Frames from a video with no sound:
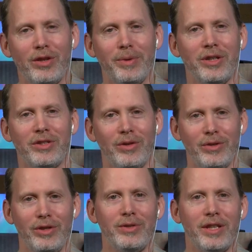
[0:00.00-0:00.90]
too because you're
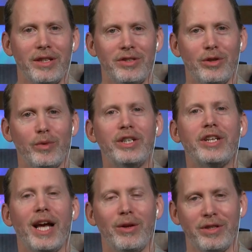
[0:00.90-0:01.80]
using this, you're
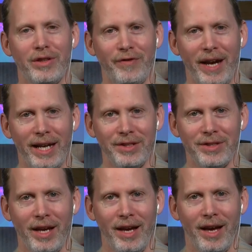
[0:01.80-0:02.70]
reaching out to the
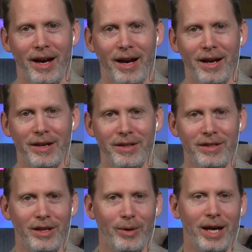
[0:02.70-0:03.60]
fans, uh,
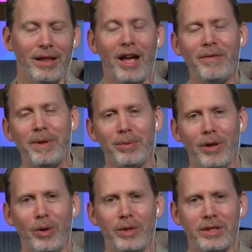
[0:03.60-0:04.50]
you know, and a lot of people
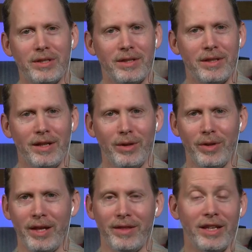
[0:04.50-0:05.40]
always, you know,
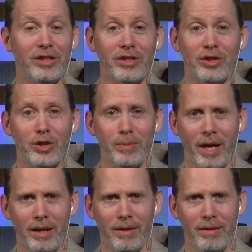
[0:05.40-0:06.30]
they, they just assume
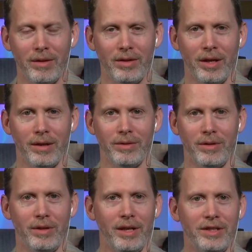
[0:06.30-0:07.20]
that uh,
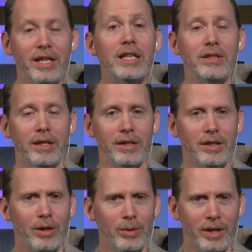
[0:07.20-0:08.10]
it's easy,
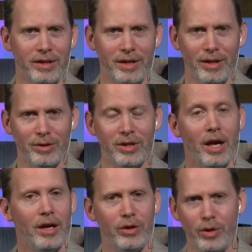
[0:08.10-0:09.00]
you know, it, there's,
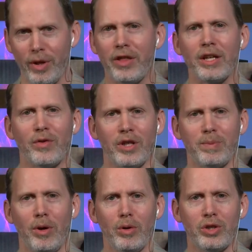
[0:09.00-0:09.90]
you're doing things for
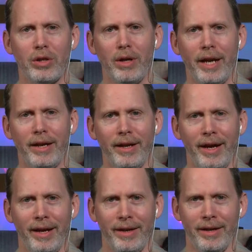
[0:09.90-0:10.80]
exposure and,
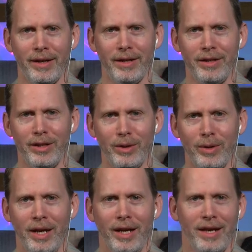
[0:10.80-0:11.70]
and uh, you know,
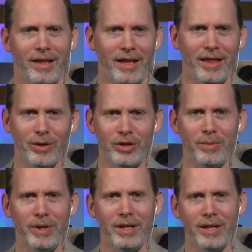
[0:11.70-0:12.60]
that there
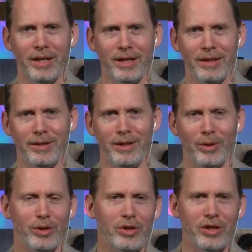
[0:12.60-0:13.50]
should be, uh, you
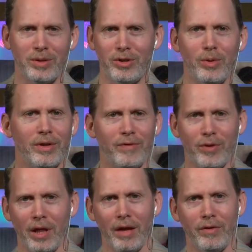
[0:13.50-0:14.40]
know, you should just do it
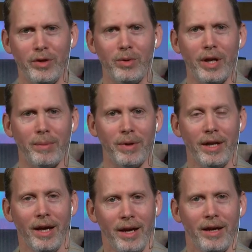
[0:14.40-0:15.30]
for the love of doing it. But
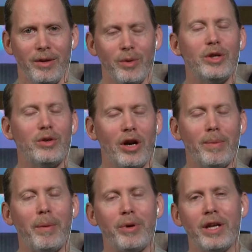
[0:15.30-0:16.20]
you, you talk
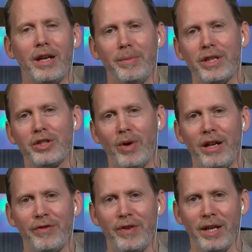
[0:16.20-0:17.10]
about putting an
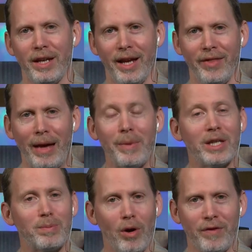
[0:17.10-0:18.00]
administrative fee in, and that
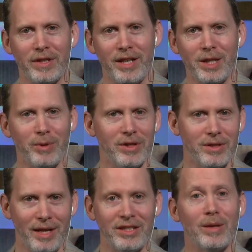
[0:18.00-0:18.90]
makes perfect sense
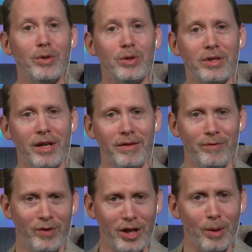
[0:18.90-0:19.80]
because as someone who's
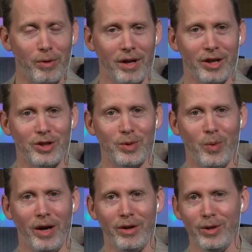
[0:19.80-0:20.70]
done video productions
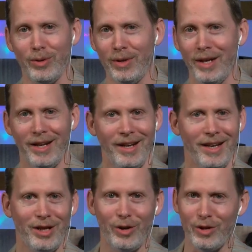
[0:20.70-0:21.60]
where you,
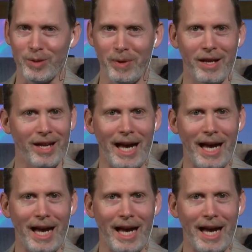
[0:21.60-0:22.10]
you know, you're spending